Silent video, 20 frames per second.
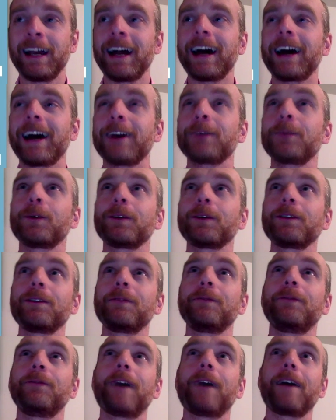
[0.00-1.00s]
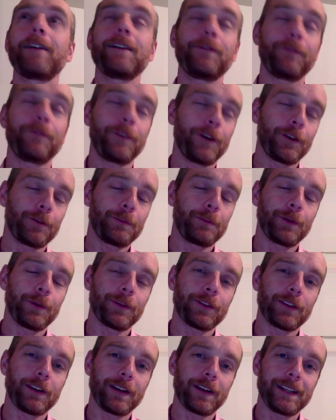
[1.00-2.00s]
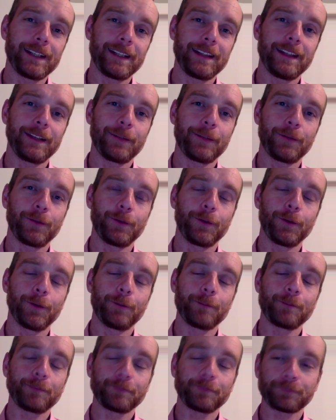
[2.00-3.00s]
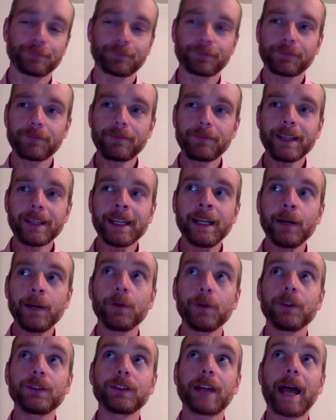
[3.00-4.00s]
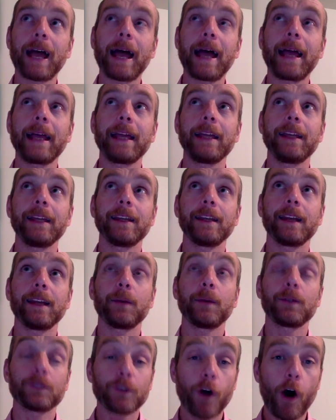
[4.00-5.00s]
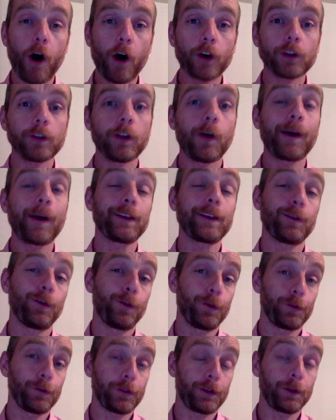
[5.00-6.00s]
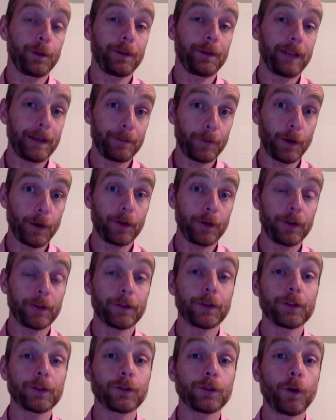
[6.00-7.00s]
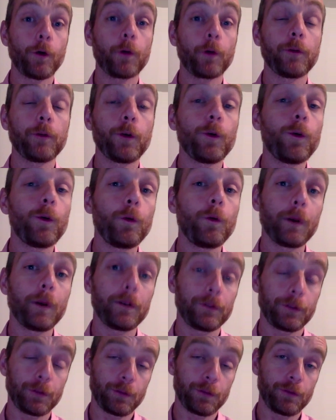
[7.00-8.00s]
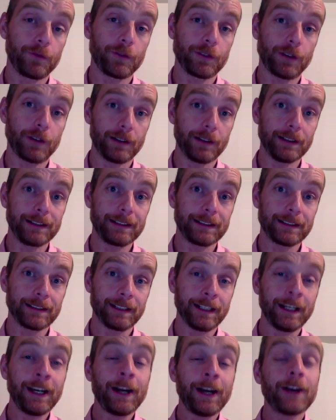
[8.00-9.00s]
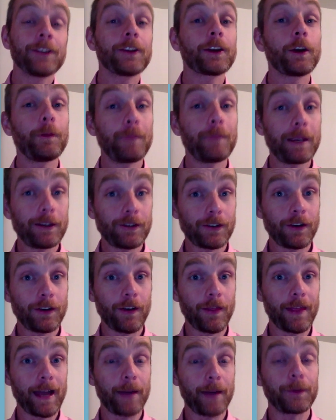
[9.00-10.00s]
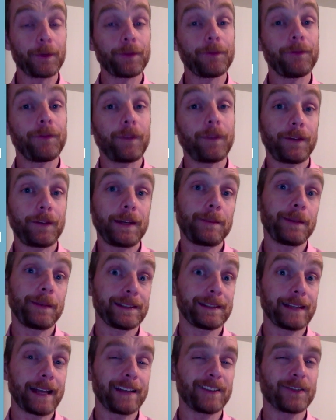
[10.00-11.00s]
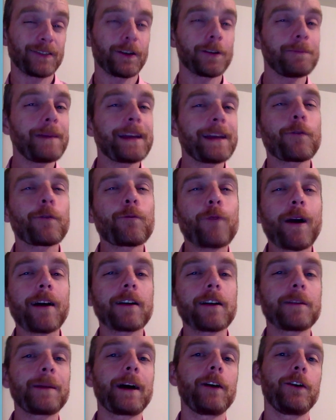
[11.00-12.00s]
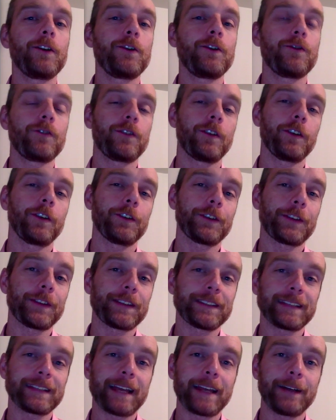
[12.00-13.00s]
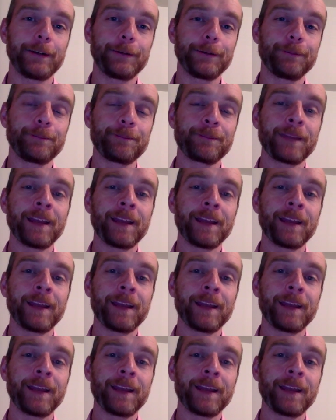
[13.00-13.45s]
And one of the very first books that I did this for, it was an online course to do with hypnosis that sold for almost $200. The commission on that was 50%, so I'd make around about $100 on the sale.